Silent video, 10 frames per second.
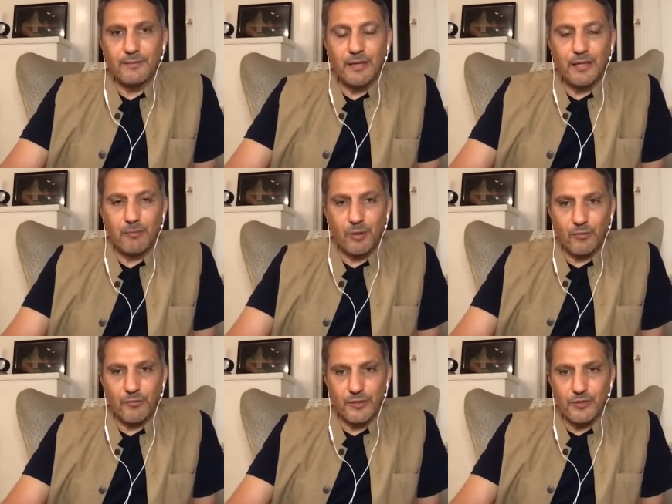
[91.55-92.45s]
a number
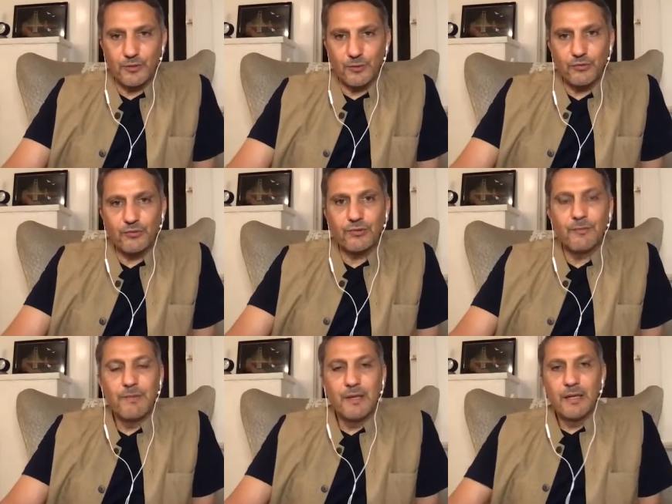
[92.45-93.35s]
of issues
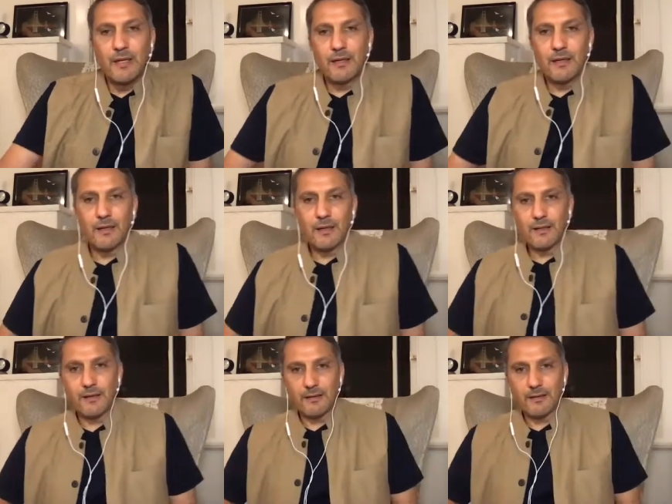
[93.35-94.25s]

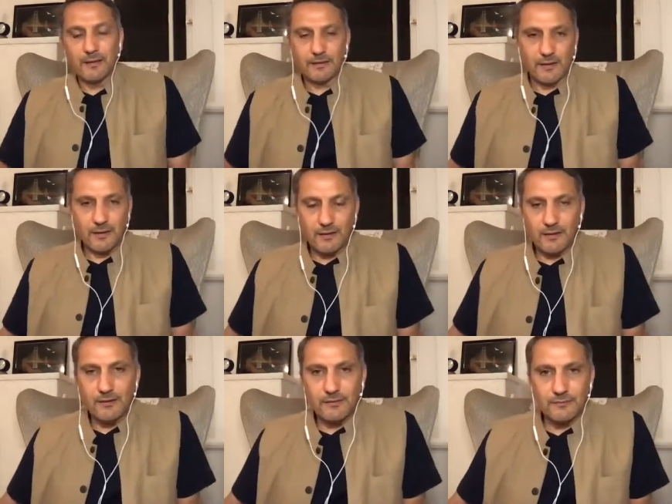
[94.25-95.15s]
that are